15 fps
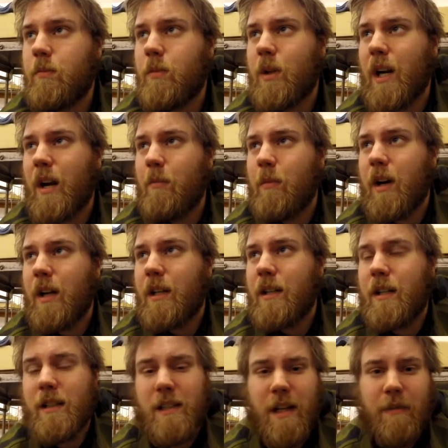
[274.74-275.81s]
but I might
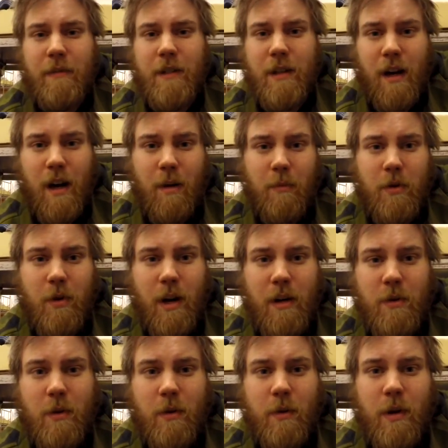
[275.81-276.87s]
not have time to
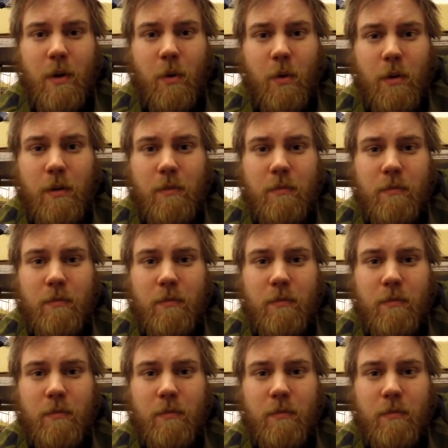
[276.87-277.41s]
actually record